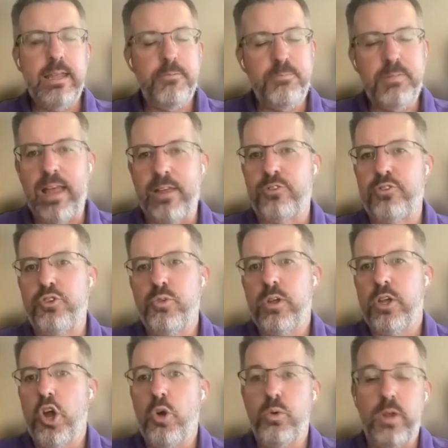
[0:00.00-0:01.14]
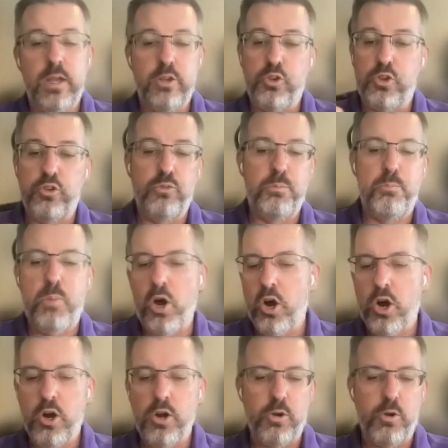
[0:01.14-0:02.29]
yes, you can go and you can use
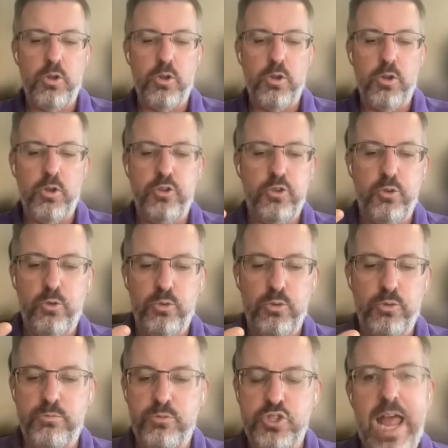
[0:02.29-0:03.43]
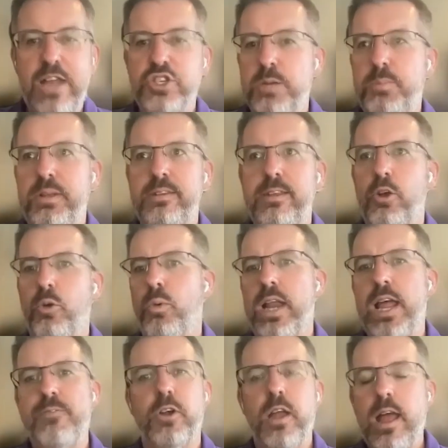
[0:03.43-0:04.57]
Bard or you can use ChatGPT or
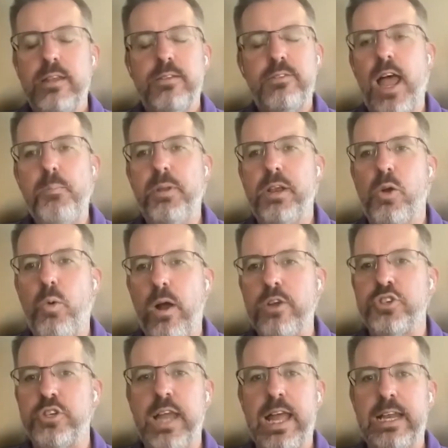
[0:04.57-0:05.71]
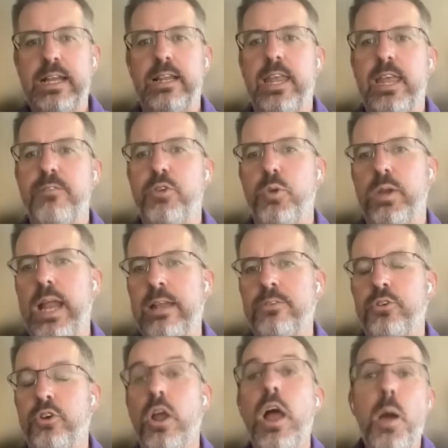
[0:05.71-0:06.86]
whatever, type in a question and it'll give you an
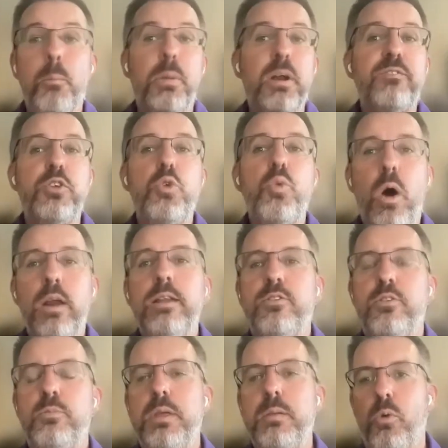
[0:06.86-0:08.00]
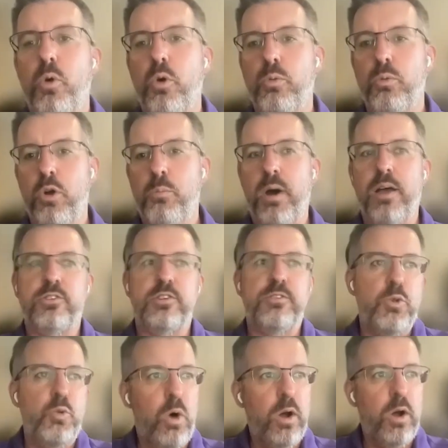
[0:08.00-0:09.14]
answer. But if you want it to be more robust,
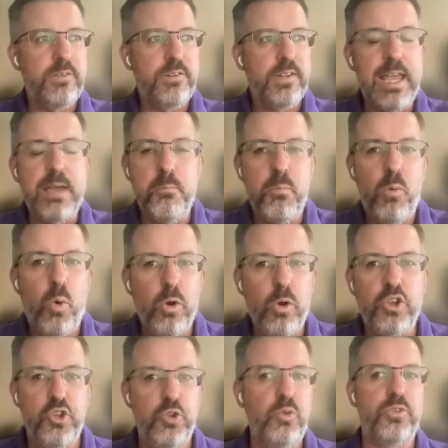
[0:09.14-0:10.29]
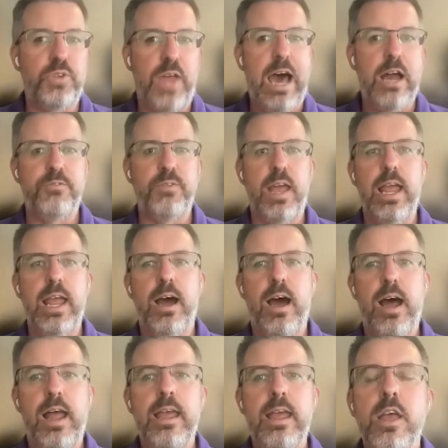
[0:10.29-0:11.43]
if you want to get more use out of
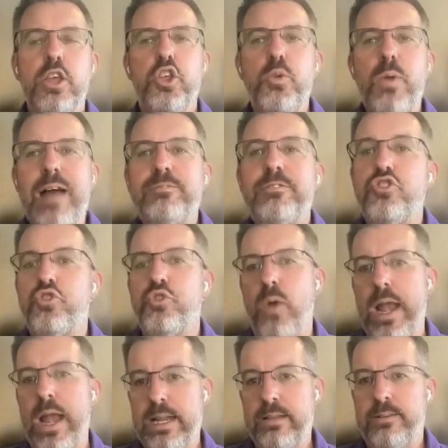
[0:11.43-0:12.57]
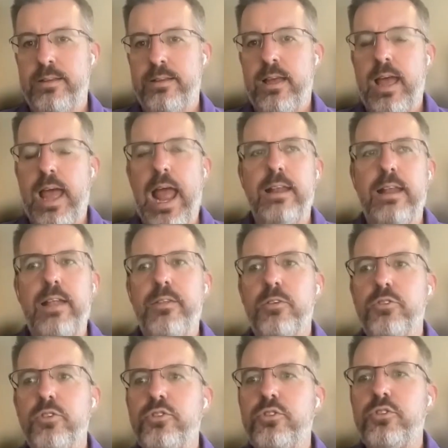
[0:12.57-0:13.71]
AI, you have to train it. And there's
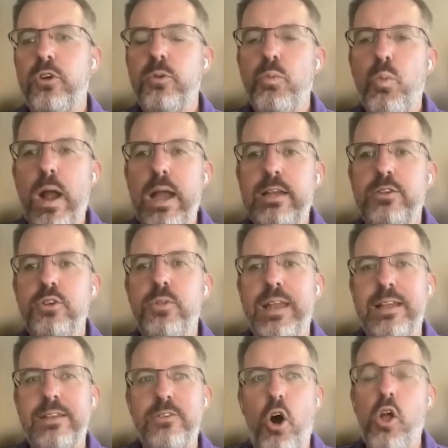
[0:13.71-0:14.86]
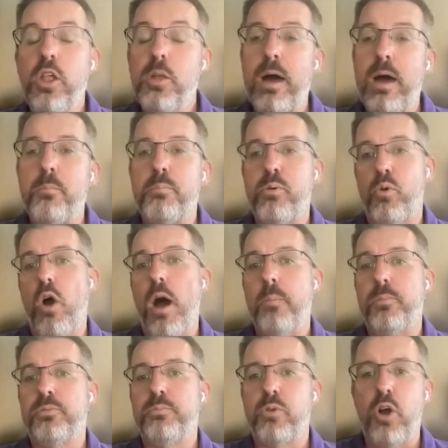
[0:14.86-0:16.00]
a certain way to do that. It's all about
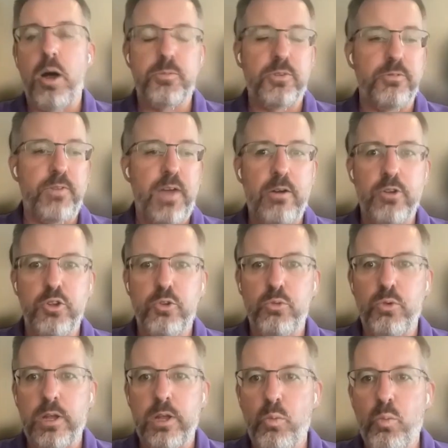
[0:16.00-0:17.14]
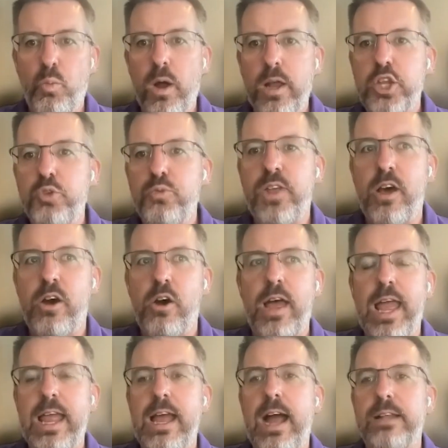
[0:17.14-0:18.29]
prompts of how what you tell
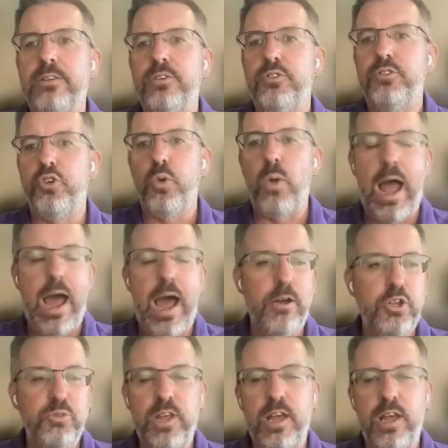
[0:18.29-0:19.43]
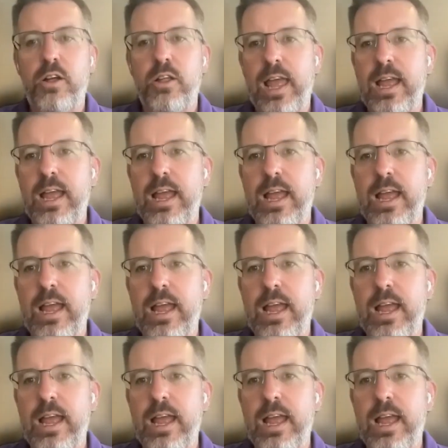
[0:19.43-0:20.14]
AI to do, how you tell AI to